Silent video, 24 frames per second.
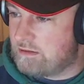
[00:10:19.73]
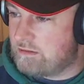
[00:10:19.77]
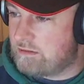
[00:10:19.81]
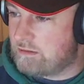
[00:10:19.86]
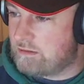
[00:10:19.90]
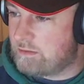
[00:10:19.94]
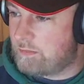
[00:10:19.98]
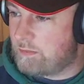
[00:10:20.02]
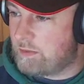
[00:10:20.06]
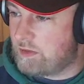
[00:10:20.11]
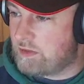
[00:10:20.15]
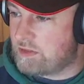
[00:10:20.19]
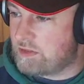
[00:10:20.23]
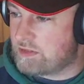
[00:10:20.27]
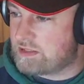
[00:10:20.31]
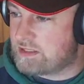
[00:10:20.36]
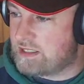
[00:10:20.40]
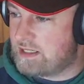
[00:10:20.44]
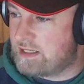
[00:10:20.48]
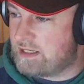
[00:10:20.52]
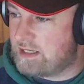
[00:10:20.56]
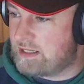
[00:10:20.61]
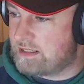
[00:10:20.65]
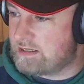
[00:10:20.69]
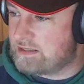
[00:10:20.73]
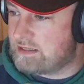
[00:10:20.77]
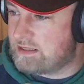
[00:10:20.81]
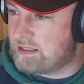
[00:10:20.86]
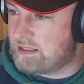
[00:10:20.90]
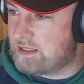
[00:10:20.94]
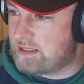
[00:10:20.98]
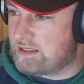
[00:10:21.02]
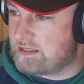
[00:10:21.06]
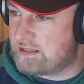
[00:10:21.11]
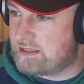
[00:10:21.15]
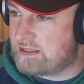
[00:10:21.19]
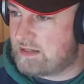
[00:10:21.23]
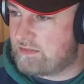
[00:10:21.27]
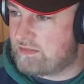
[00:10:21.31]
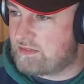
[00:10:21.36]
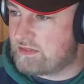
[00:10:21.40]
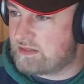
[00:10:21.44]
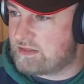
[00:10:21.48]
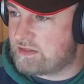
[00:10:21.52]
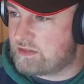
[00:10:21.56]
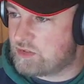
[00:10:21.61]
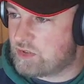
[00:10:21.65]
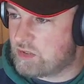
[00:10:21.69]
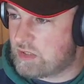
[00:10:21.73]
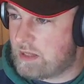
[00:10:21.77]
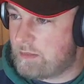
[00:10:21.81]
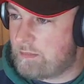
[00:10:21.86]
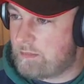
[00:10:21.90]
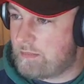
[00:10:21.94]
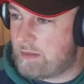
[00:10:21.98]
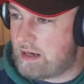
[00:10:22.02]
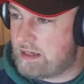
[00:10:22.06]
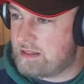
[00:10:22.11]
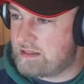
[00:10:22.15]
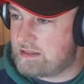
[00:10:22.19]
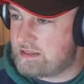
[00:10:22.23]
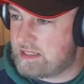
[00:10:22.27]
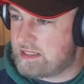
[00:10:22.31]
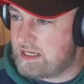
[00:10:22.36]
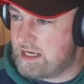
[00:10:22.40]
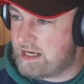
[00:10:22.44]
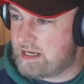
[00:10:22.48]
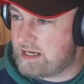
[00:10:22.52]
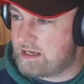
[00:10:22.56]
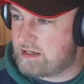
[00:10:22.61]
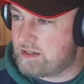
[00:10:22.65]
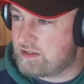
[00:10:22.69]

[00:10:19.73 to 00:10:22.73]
Reports say 1997. So that might take